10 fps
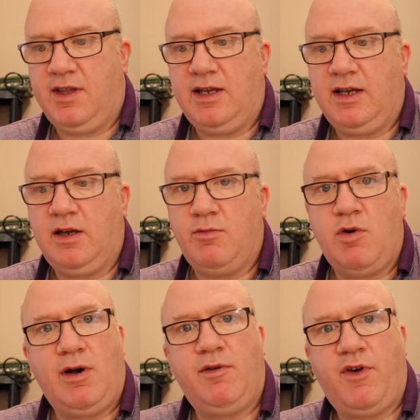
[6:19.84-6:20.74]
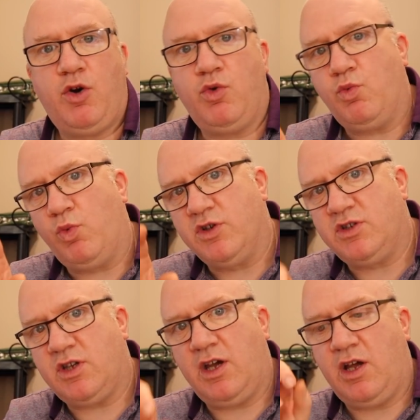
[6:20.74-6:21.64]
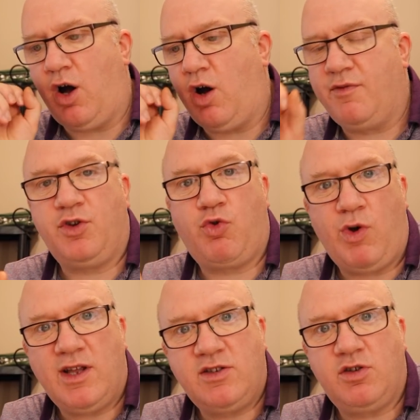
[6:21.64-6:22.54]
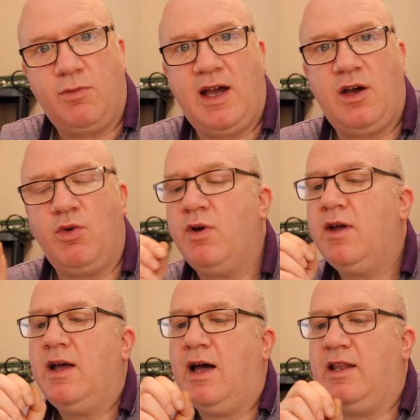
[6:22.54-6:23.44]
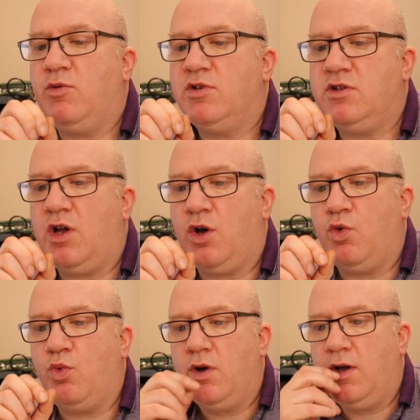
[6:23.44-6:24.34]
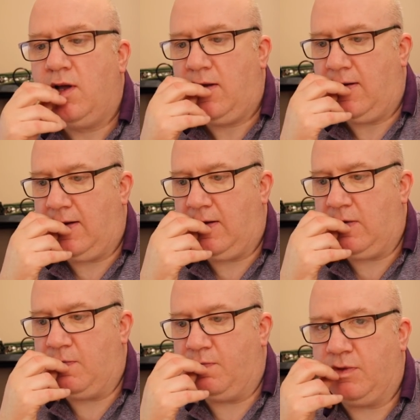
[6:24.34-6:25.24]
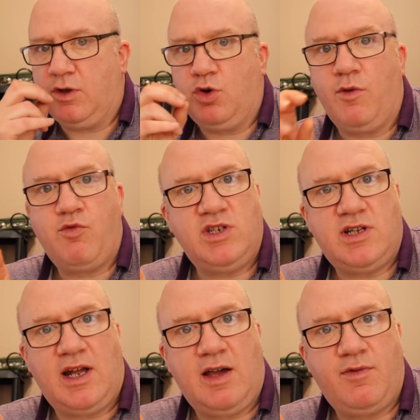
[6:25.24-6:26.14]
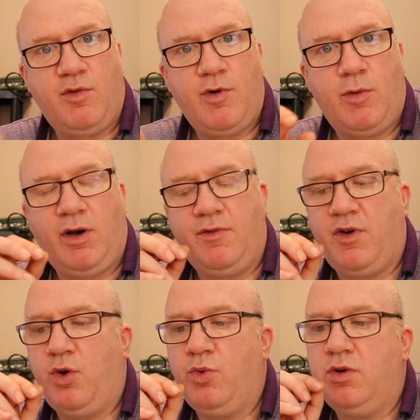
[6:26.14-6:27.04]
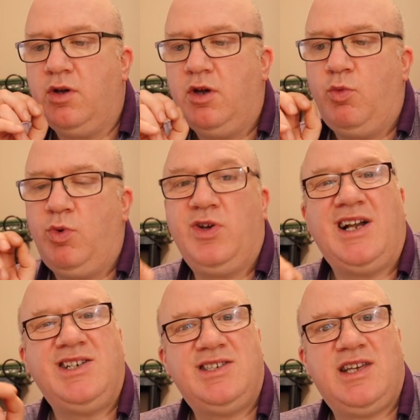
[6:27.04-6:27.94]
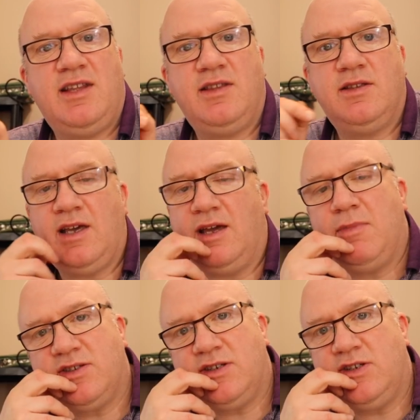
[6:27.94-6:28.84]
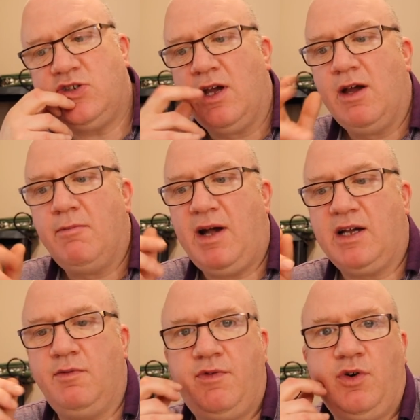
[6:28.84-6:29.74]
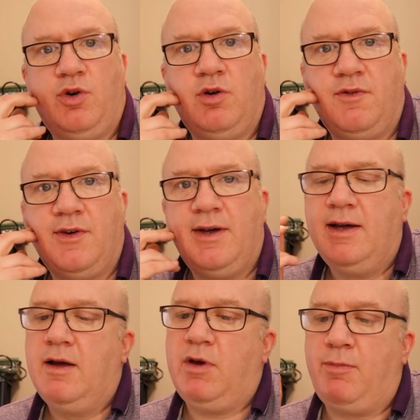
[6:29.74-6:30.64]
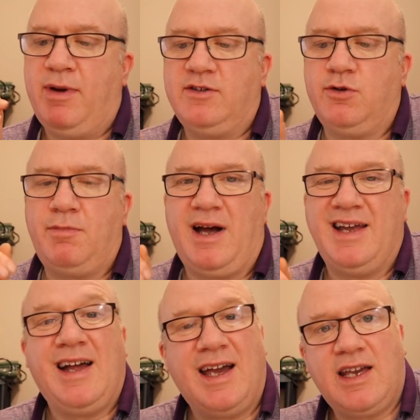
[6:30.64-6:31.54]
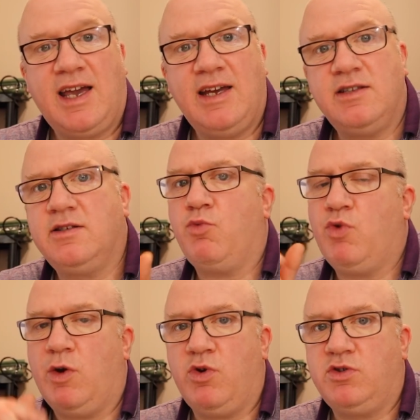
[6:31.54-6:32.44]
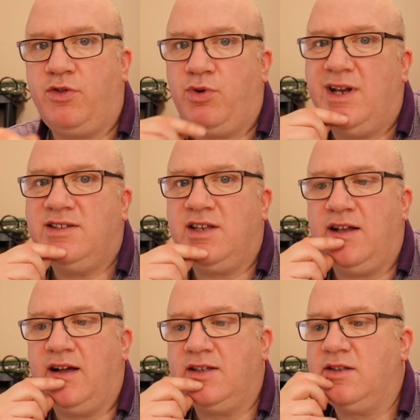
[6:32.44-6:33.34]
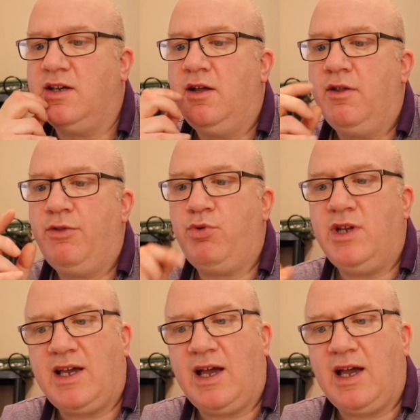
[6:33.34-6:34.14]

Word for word: the mobile phone was off the grid somehow and there was no coverage there for mobile phone. We could actually send a message back and forth, be picked up by an iGate, rerouted through the internet, through the